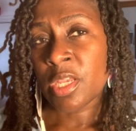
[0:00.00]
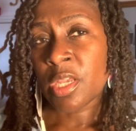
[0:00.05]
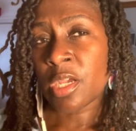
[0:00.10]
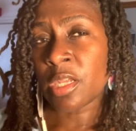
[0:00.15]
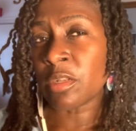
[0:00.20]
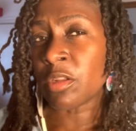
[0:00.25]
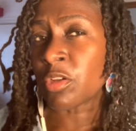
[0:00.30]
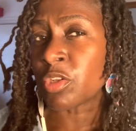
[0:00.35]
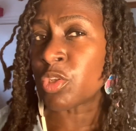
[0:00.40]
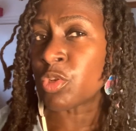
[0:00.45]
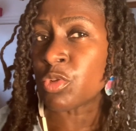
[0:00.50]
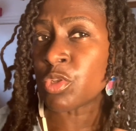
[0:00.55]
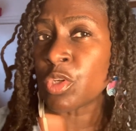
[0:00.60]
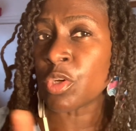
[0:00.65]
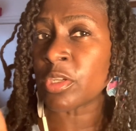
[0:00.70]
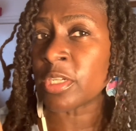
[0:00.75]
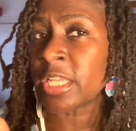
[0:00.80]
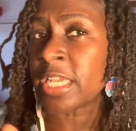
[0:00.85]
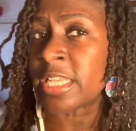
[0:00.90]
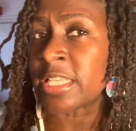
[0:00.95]
A lot of you
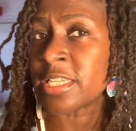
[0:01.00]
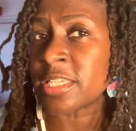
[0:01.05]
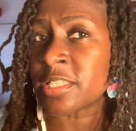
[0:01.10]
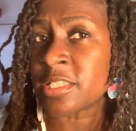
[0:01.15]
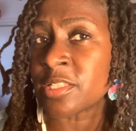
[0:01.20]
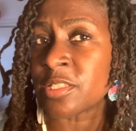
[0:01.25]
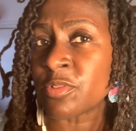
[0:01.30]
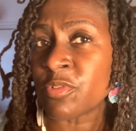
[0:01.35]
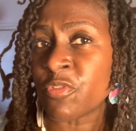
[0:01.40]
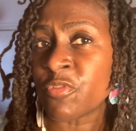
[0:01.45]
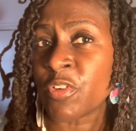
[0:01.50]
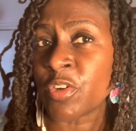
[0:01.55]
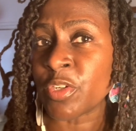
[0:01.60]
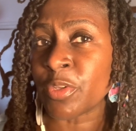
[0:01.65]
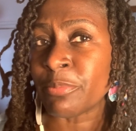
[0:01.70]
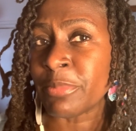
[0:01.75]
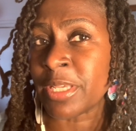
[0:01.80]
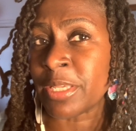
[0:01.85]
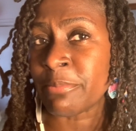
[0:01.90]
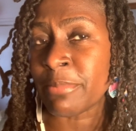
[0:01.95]
young ladies who follow
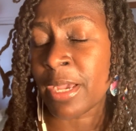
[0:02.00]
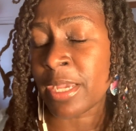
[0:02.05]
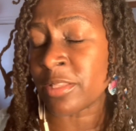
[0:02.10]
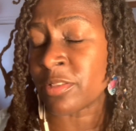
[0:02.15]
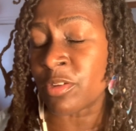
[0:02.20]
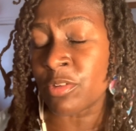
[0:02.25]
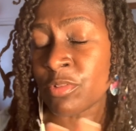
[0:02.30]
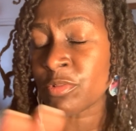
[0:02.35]
me might